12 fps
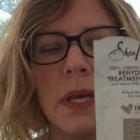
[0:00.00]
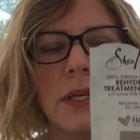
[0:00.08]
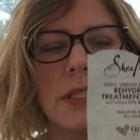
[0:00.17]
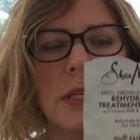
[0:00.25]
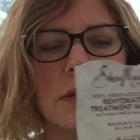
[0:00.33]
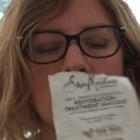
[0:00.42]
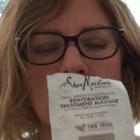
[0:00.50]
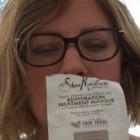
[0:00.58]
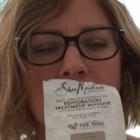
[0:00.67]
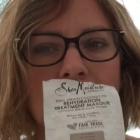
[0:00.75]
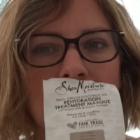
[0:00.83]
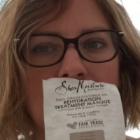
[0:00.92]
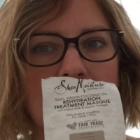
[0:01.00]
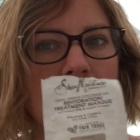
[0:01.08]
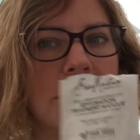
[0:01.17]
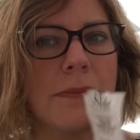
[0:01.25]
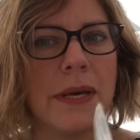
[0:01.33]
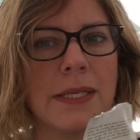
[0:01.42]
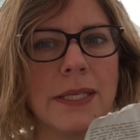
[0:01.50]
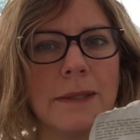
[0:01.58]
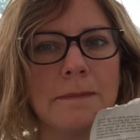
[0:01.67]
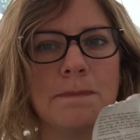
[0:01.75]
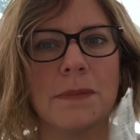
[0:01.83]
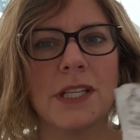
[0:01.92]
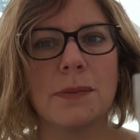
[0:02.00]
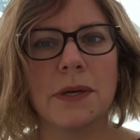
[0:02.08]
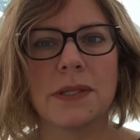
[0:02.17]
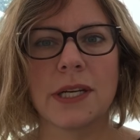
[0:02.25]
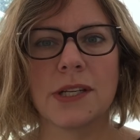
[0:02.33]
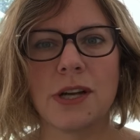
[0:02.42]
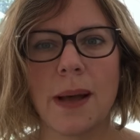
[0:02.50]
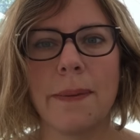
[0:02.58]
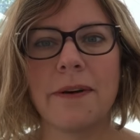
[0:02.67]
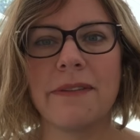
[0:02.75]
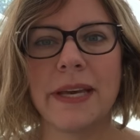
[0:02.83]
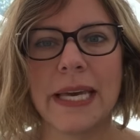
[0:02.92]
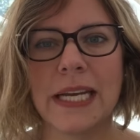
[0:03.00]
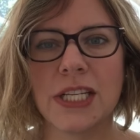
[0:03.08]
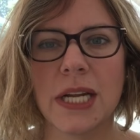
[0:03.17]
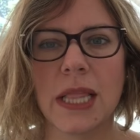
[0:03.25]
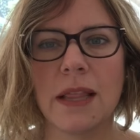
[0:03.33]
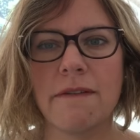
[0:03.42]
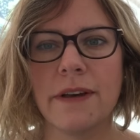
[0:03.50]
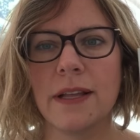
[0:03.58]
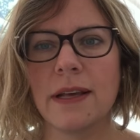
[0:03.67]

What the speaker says: So it smells amazing. It smells like a tropical vacation. I love it.